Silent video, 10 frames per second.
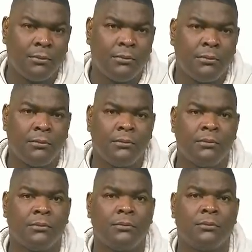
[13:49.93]

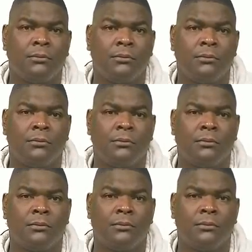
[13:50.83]

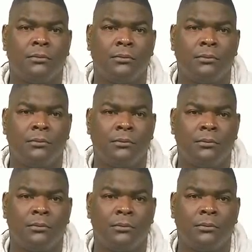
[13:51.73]

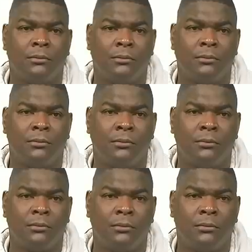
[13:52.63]

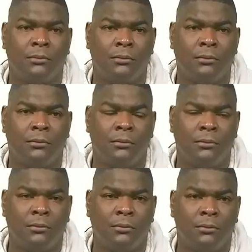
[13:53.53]

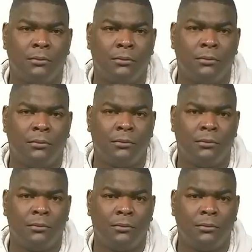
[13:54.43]

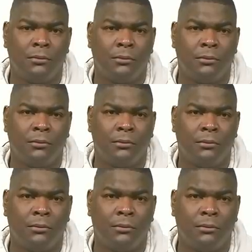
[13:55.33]

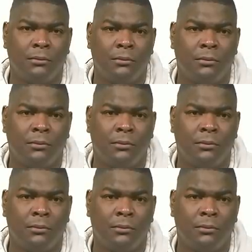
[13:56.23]
This person isn't speaking.